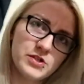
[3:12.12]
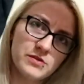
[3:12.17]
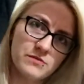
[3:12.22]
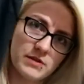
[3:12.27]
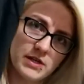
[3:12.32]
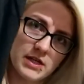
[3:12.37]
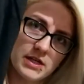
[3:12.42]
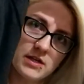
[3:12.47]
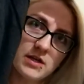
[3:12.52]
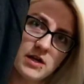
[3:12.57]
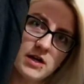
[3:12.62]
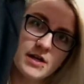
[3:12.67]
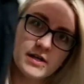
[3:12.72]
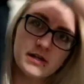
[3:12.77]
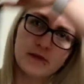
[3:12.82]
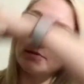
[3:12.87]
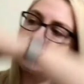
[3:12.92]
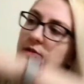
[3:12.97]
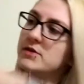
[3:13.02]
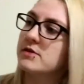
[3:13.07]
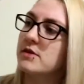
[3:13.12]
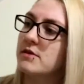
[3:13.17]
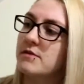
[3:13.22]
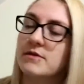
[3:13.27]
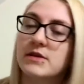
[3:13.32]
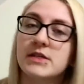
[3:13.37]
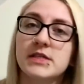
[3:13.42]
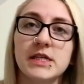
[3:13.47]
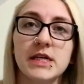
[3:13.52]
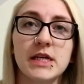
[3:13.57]
is really nice because
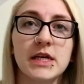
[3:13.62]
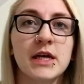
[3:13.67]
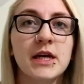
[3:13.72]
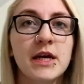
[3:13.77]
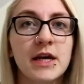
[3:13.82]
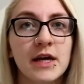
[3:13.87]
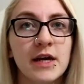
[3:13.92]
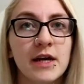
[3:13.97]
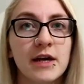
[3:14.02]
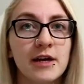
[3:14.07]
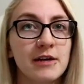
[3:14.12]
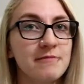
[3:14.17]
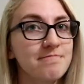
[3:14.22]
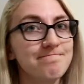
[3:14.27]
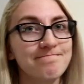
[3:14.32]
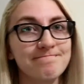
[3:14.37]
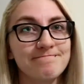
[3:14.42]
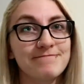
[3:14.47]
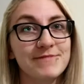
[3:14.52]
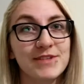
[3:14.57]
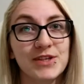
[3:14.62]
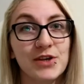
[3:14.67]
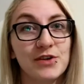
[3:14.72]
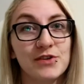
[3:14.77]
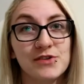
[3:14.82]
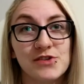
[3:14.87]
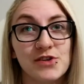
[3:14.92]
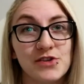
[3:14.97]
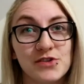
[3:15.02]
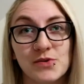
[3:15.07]
obviously
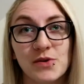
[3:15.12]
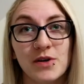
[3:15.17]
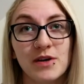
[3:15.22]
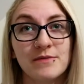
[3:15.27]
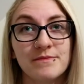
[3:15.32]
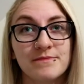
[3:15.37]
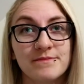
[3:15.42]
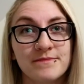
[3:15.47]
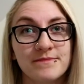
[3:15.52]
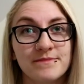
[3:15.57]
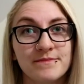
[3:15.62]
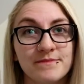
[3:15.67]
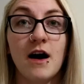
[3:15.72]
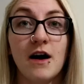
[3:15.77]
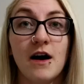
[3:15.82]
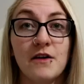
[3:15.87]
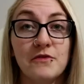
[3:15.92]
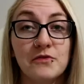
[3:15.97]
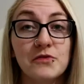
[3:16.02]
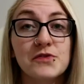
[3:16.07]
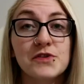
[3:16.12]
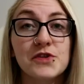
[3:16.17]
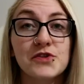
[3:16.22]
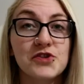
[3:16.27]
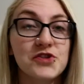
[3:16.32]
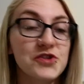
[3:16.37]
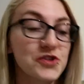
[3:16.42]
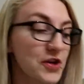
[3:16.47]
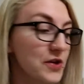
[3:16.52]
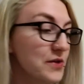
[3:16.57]
girls got squat. I've also
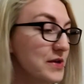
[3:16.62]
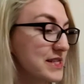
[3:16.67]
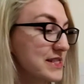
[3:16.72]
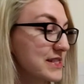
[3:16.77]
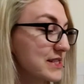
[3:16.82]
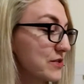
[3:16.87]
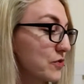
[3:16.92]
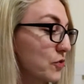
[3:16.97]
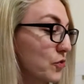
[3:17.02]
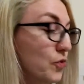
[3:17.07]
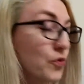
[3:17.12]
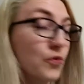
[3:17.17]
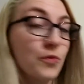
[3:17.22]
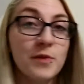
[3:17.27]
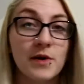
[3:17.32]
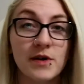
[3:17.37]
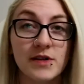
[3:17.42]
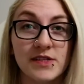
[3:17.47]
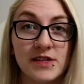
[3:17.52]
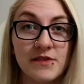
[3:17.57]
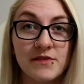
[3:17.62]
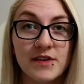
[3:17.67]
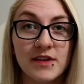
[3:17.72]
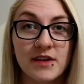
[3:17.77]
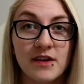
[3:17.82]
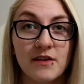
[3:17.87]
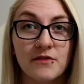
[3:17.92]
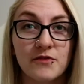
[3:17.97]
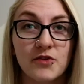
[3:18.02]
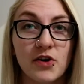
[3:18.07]
just noticed that almost
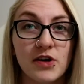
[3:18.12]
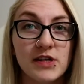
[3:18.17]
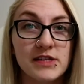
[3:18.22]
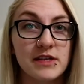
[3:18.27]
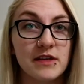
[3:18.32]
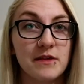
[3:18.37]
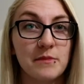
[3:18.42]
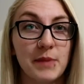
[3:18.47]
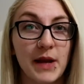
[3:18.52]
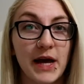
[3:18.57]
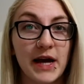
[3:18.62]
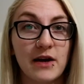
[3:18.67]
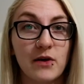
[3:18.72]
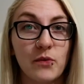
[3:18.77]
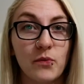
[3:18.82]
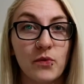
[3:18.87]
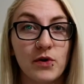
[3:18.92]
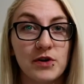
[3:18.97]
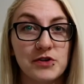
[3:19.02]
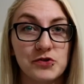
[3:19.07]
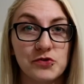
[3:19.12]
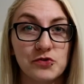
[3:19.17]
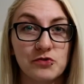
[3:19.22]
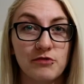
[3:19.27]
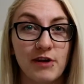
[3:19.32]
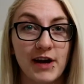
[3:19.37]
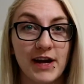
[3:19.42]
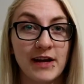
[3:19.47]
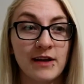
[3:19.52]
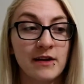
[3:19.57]
everything I've got is either black, white or
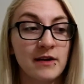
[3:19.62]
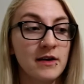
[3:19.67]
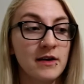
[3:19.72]
grey.